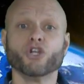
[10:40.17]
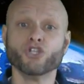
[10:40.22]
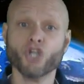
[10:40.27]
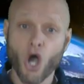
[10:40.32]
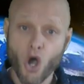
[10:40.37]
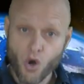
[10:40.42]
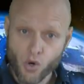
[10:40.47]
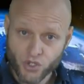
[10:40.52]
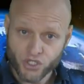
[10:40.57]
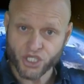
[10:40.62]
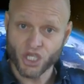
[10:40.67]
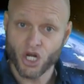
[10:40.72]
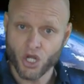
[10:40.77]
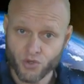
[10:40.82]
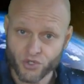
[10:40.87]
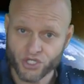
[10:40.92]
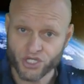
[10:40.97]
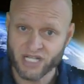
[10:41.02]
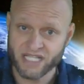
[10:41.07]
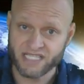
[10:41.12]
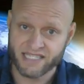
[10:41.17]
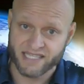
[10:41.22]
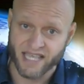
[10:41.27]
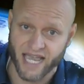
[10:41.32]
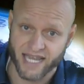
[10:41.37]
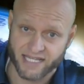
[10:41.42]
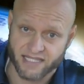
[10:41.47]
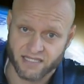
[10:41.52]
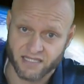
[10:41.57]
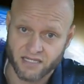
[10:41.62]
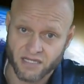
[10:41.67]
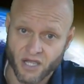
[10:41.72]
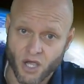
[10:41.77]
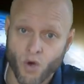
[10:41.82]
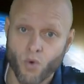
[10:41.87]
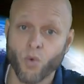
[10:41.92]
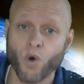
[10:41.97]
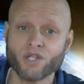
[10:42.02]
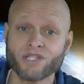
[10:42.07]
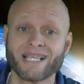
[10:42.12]
No solution in sight!
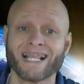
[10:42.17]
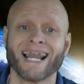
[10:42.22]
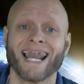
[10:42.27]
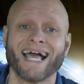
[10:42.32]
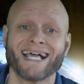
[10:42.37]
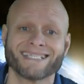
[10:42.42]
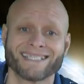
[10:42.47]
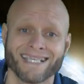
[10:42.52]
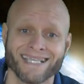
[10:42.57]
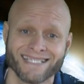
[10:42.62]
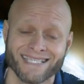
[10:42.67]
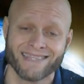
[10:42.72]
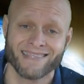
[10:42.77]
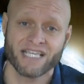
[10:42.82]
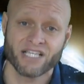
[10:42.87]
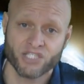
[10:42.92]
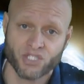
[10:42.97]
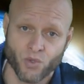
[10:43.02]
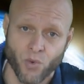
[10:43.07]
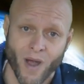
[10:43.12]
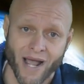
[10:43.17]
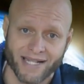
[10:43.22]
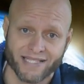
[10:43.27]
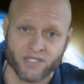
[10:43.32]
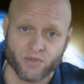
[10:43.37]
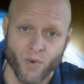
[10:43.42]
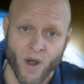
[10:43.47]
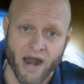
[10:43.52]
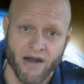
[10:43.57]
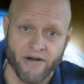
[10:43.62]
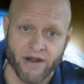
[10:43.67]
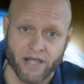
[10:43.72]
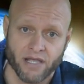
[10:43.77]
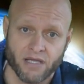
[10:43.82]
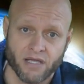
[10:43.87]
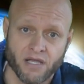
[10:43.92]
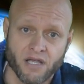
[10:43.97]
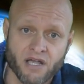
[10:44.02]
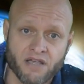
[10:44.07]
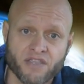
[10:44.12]
What glasses are these twats wearing?
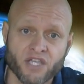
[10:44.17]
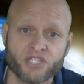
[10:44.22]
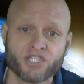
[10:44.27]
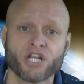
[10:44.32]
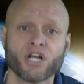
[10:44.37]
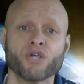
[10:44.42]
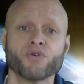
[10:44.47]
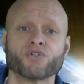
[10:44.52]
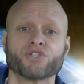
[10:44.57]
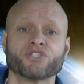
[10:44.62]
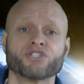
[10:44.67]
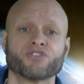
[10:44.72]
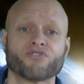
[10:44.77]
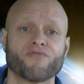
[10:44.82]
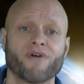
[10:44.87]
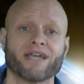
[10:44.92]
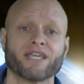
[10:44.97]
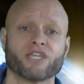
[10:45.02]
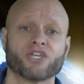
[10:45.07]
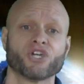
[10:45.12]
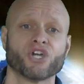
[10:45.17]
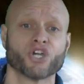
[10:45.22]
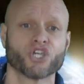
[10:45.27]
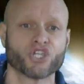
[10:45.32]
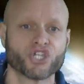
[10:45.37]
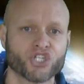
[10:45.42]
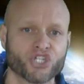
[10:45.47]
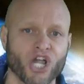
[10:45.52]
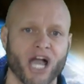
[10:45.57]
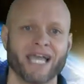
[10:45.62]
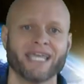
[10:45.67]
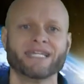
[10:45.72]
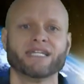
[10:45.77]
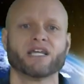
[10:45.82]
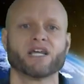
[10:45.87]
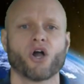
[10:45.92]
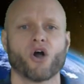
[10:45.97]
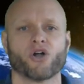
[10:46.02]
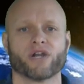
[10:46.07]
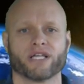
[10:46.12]
The solutions are right here,
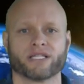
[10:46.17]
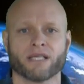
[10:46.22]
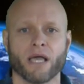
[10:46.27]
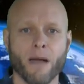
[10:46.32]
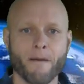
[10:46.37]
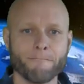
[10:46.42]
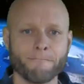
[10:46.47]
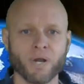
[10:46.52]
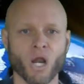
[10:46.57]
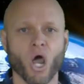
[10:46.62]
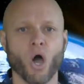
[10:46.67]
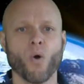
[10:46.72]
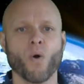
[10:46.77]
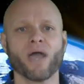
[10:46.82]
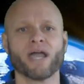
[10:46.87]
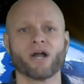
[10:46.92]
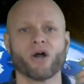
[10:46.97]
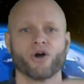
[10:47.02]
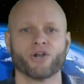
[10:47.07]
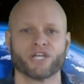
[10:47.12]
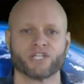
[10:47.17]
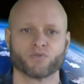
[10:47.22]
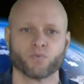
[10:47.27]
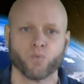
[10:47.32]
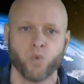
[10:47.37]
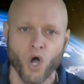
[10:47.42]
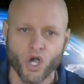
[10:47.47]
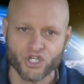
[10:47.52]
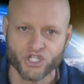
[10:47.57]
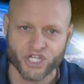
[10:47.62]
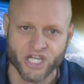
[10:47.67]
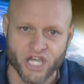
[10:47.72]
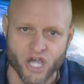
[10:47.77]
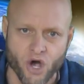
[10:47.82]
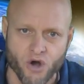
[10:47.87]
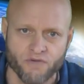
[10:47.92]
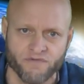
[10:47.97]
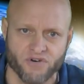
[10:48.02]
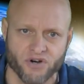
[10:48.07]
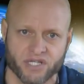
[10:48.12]
shining on us, blowing on us, washing
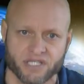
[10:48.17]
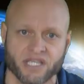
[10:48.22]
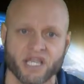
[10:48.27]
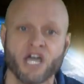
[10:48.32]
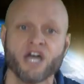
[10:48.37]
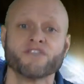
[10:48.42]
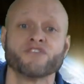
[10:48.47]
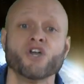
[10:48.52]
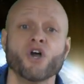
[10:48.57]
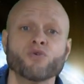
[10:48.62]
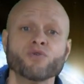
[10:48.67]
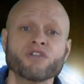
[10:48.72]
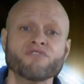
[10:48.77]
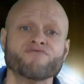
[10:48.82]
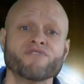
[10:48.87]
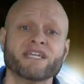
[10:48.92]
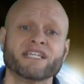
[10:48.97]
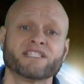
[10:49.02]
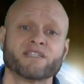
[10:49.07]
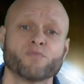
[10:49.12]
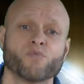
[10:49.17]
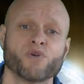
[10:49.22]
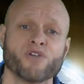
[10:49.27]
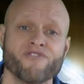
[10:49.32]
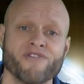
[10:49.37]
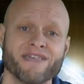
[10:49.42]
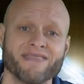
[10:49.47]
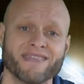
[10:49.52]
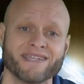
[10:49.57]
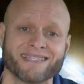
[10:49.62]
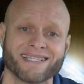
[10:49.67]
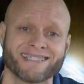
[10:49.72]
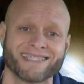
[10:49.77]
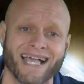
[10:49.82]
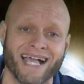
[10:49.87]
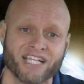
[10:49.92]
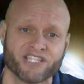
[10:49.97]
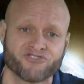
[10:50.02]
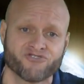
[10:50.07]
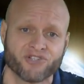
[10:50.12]
over us. The only reason we're in the
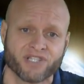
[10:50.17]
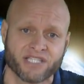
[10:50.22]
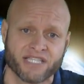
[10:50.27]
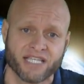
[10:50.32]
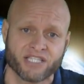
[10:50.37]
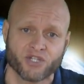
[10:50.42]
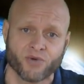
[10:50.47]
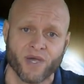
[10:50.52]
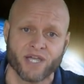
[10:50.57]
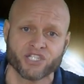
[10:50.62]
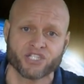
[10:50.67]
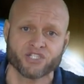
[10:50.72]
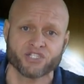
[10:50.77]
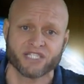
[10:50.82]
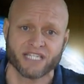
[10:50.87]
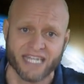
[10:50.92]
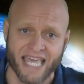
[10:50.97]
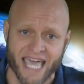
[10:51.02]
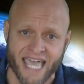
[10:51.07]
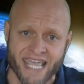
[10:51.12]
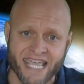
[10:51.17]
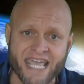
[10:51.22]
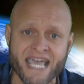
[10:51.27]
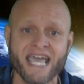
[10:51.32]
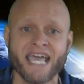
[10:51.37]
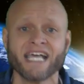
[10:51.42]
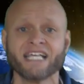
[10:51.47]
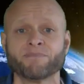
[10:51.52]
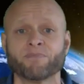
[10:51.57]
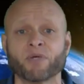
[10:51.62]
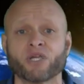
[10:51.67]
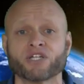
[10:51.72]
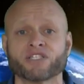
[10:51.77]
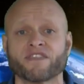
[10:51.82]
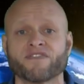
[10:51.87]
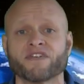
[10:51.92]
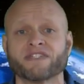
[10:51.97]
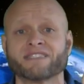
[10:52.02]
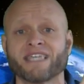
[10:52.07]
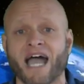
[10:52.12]
disastrous situation today is
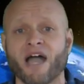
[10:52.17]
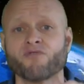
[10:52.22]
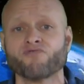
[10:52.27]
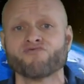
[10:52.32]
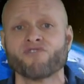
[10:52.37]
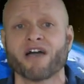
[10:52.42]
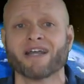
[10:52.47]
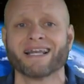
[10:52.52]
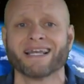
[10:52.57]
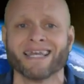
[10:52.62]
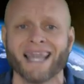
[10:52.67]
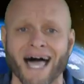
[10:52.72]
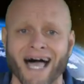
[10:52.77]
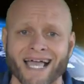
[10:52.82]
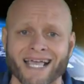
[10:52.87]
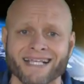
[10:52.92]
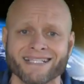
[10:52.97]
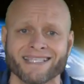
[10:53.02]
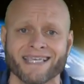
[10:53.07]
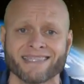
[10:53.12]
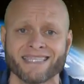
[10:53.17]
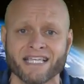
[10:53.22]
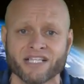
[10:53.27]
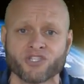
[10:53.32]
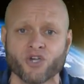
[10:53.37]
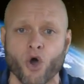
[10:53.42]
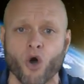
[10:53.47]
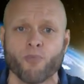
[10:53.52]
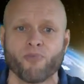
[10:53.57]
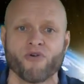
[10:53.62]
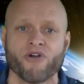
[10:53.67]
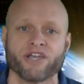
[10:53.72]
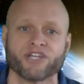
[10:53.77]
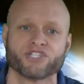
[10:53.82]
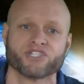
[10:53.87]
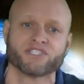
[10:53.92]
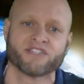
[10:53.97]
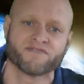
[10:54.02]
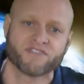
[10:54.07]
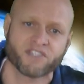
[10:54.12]
because of the downright lies that these
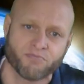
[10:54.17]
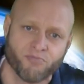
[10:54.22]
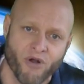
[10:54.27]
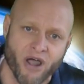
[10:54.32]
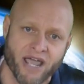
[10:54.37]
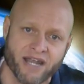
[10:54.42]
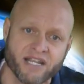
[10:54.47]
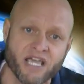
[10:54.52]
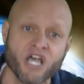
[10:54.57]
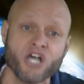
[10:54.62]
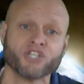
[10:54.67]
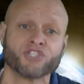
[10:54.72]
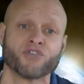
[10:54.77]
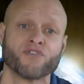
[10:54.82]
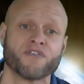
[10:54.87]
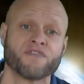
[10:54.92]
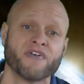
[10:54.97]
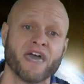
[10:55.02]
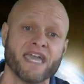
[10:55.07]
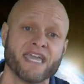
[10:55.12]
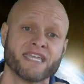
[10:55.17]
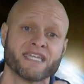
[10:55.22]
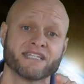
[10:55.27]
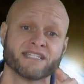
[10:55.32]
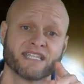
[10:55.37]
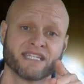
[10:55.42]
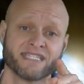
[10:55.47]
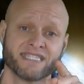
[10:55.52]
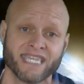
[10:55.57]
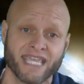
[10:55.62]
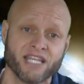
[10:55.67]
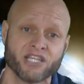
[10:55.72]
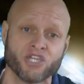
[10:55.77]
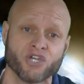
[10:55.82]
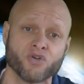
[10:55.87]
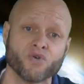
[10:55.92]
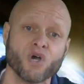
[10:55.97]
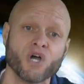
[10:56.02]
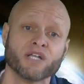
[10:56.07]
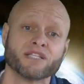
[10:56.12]
corporations have spread so that they can
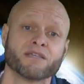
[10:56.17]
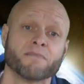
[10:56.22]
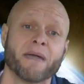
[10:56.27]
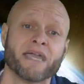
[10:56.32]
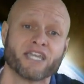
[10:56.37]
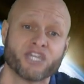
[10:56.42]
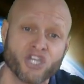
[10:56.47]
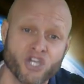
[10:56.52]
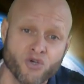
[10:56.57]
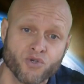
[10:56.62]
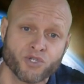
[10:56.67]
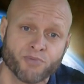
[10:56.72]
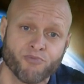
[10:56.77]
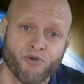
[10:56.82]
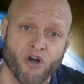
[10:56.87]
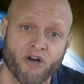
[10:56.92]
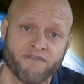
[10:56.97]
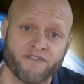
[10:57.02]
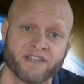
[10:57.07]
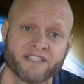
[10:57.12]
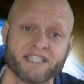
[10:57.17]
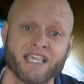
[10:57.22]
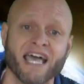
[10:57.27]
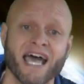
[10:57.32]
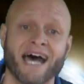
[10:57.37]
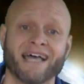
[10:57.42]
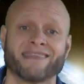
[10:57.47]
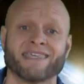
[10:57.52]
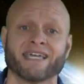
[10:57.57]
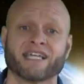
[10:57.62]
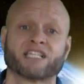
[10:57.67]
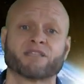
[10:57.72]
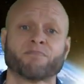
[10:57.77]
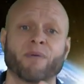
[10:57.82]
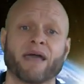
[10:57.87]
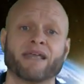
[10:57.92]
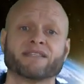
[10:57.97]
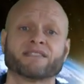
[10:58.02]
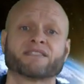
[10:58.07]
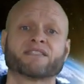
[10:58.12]
continue to make huge profits at the
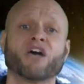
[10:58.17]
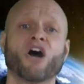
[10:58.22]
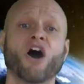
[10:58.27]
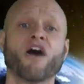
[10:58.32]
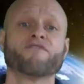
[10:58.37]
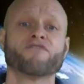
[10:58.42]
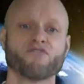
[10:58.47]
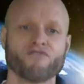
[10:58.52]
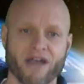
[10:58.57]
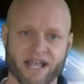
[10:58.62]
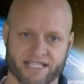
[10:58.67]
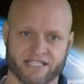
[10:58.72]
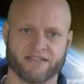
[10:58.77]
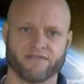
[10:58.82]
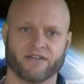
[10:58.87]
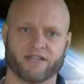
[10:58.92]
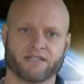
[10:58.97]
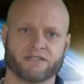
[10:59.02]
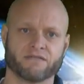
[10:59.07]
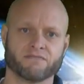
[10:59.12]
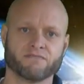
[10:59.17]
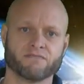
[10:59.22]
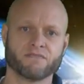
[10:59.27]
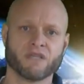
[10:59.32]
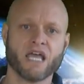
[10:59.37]
expense of the rest of us.